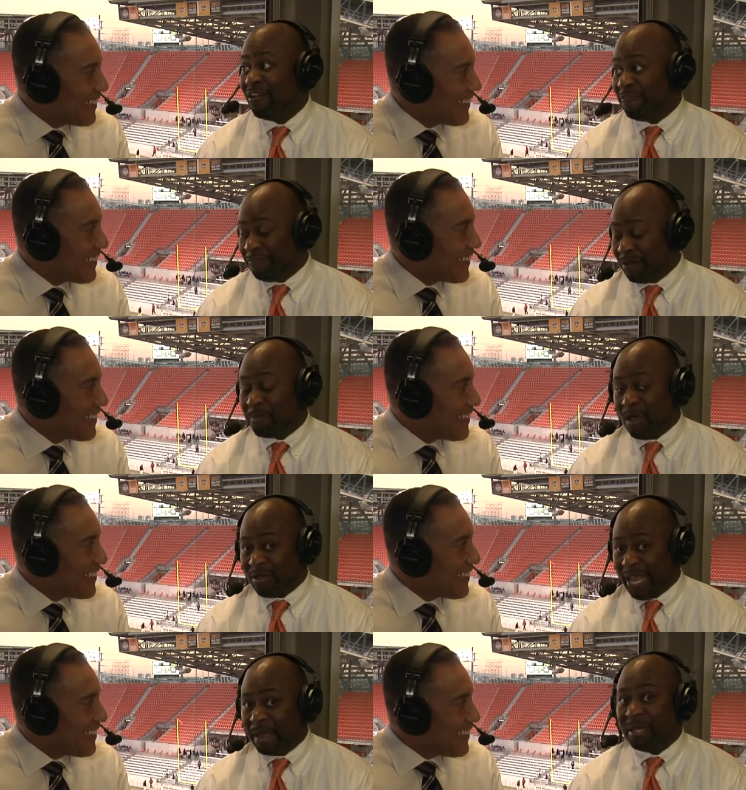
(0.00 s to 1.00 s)
Speaker 1: football
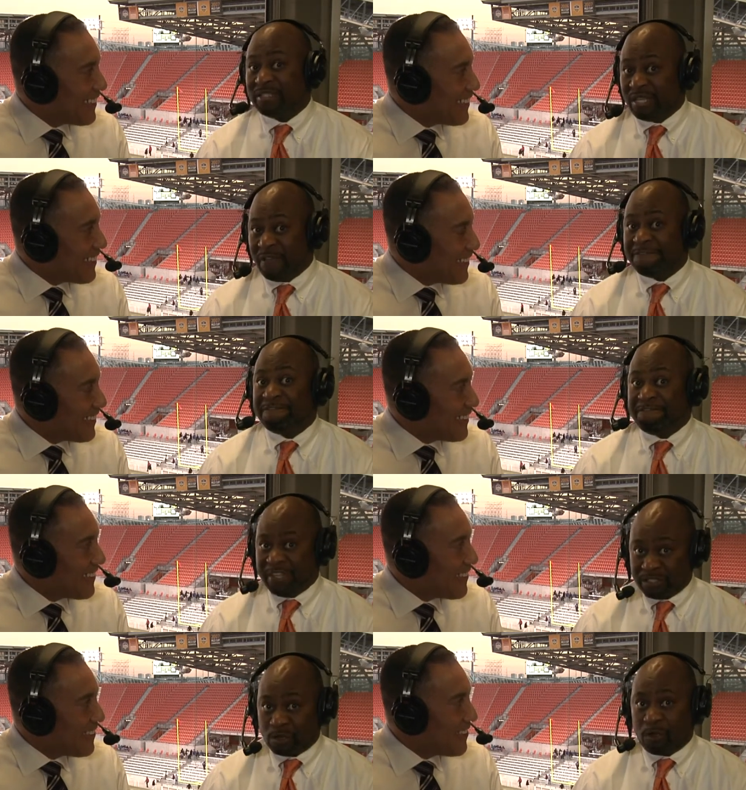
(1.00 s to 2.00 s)
game, a tough
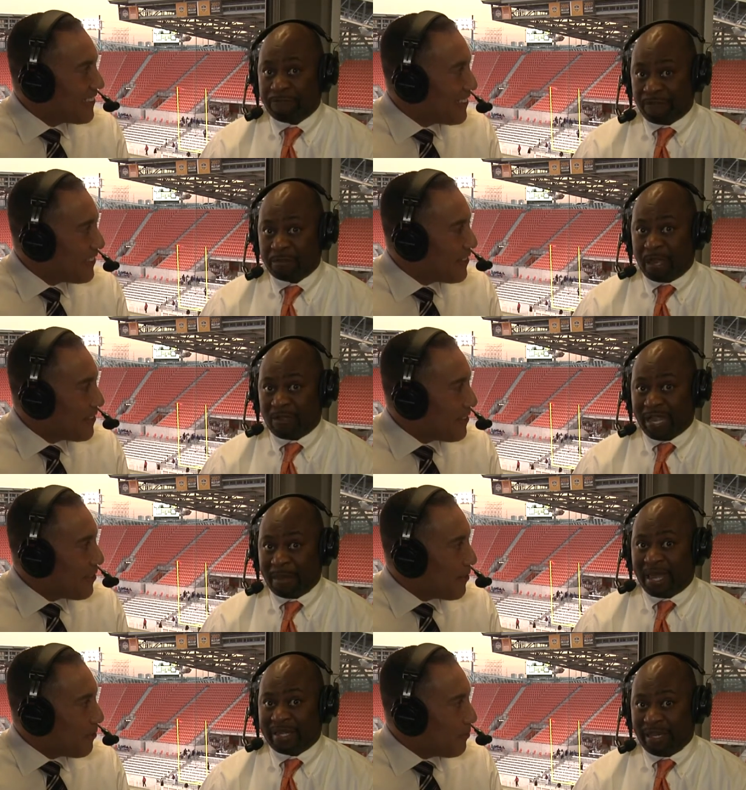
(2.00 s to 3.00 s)
physical football game out
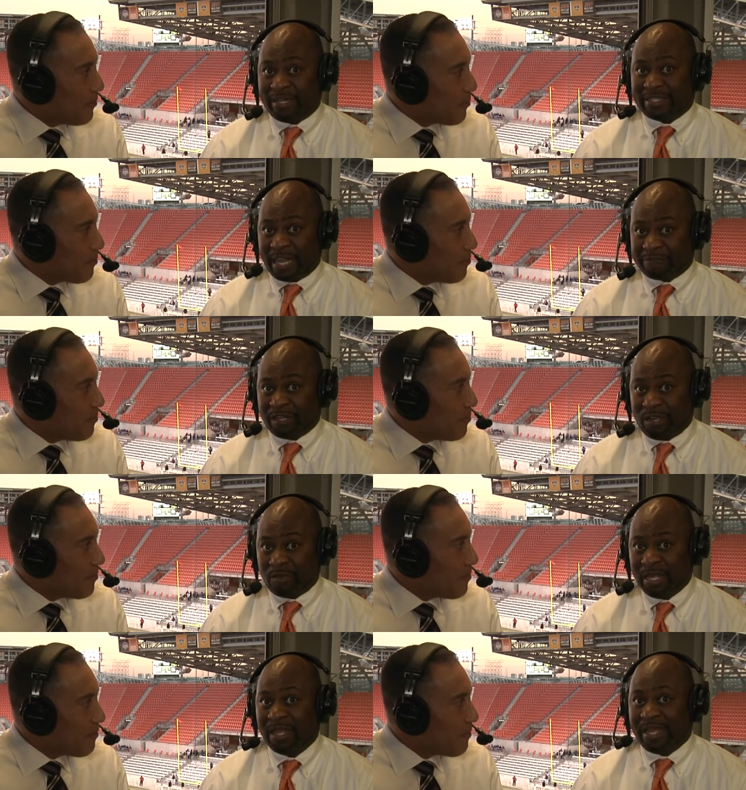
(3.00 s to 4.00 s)
here this afternoon
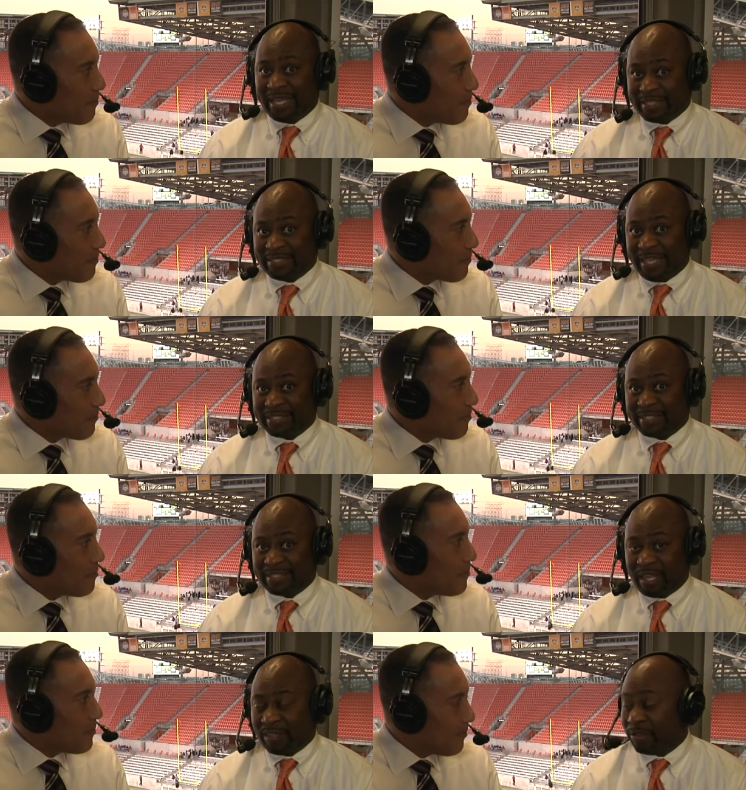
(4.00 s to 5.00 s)
against Texas
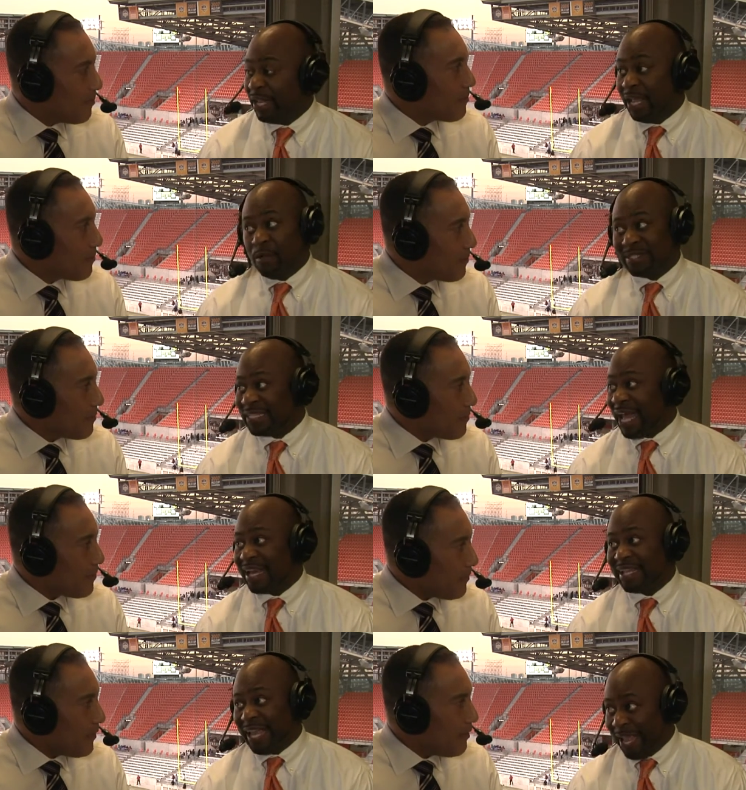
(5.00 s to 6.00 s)
Southern. It was not a
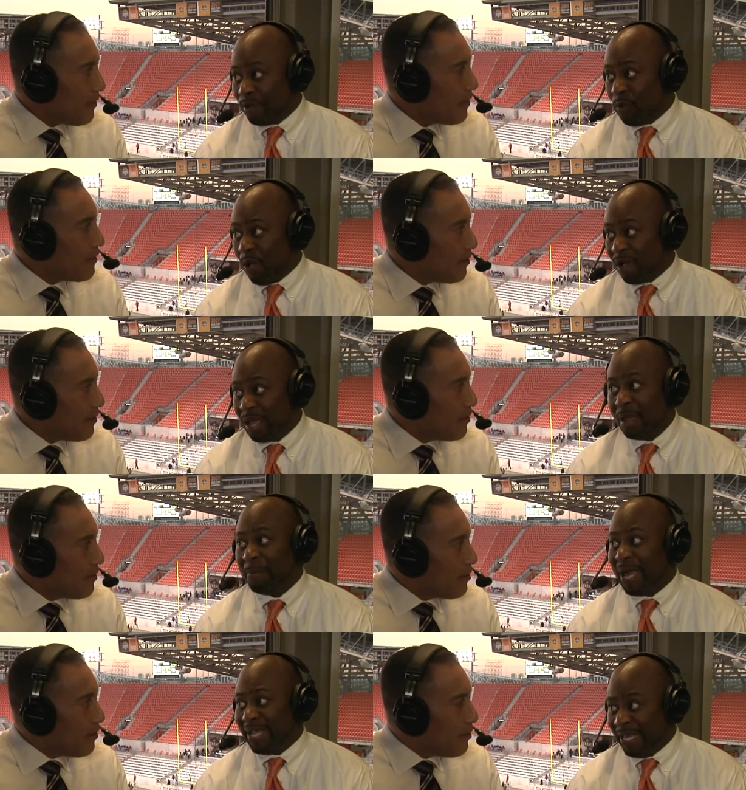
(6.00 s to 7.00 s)
cakewalk by
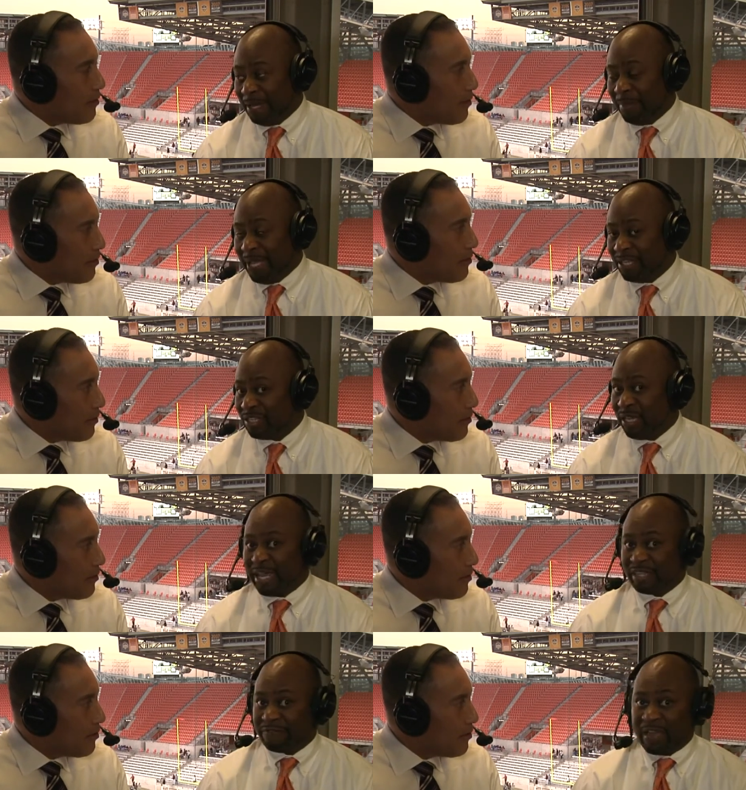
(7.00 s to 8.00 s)
any means. You look at the
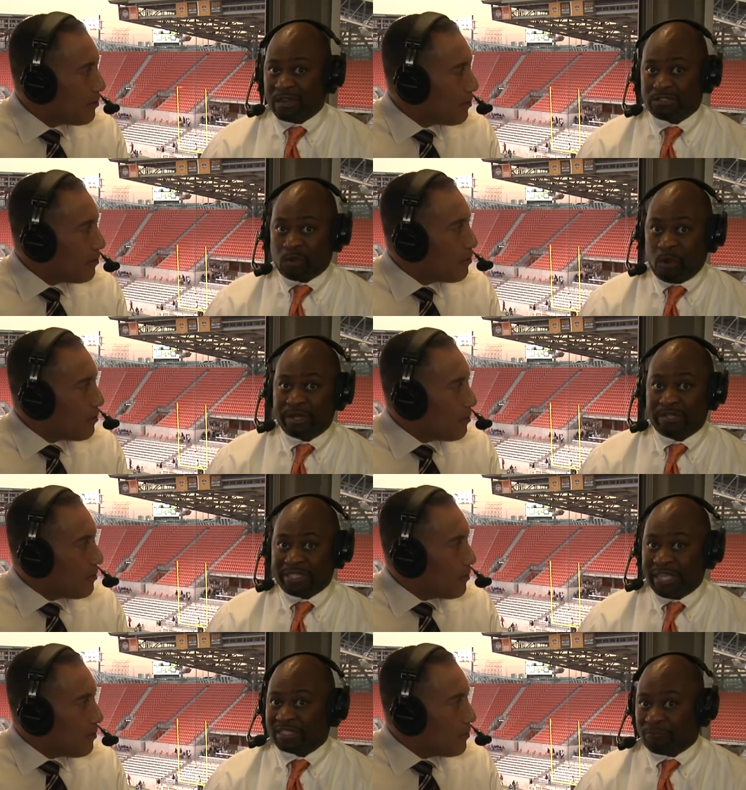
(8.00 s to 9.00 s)
final score, you see
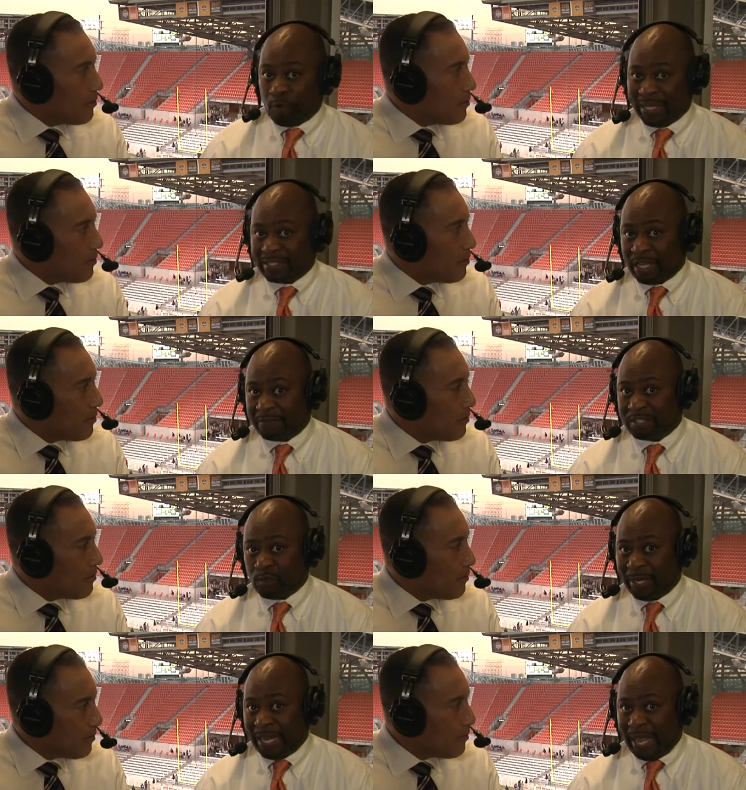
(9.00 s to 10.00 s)
it's
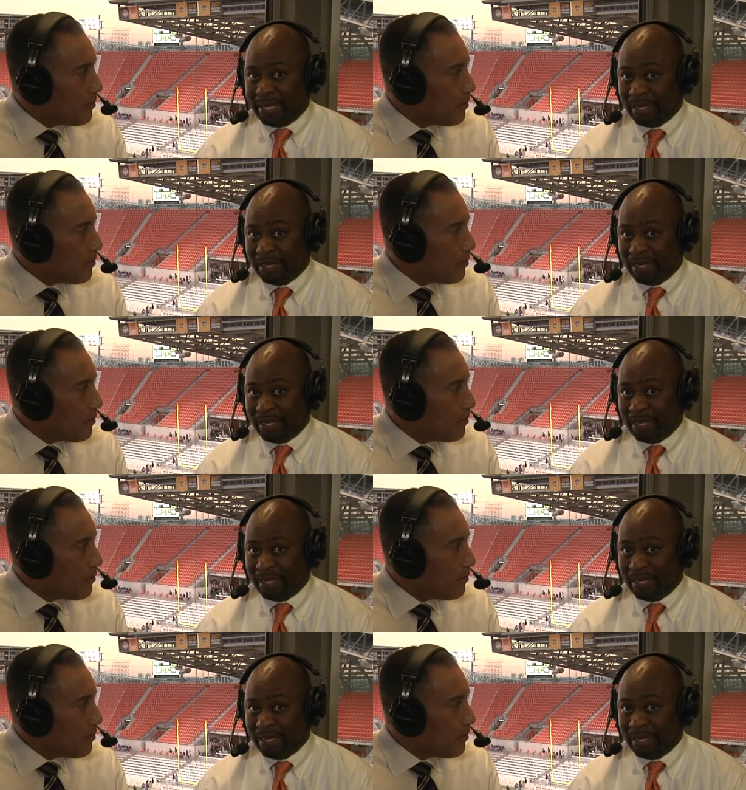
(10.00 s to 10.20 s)
47-28,